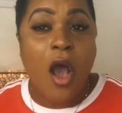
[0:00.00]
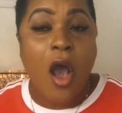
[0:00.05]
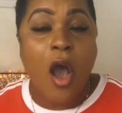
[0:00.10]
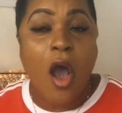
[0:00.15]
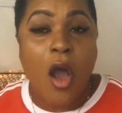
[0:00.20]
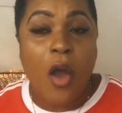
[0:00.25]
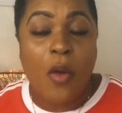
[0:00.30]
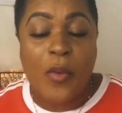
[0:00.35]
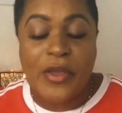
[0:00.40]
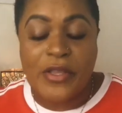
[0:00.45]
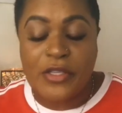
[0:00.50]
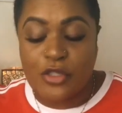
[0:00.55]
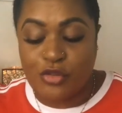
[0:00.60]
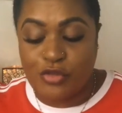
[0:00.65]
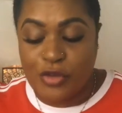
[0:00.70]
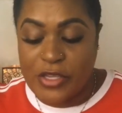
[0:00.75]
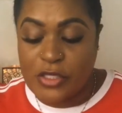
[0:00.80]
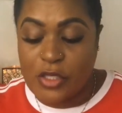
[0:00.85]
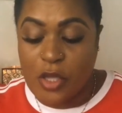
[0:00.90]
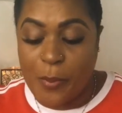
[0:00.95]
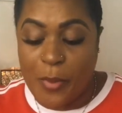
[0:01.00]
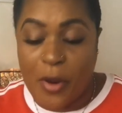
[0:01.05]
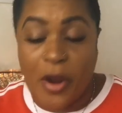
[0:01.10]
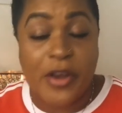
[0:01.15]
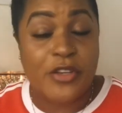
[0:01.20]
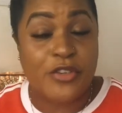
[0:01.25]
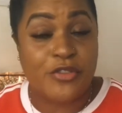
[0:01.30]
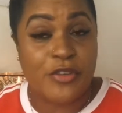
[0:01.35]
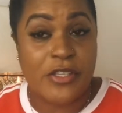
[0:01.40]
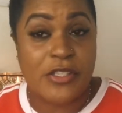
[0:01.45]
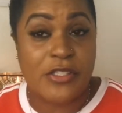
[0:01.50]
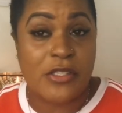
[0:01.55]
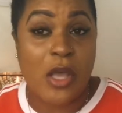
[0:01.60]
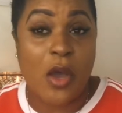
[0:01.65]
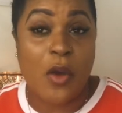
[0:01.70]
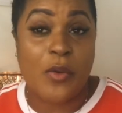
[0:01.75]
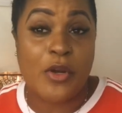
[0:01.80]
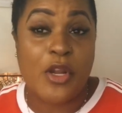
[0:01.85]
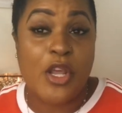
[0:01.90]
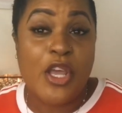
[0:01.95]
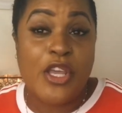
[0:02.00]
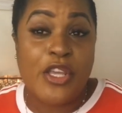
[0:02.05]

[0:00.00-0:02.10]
always dress up or dress down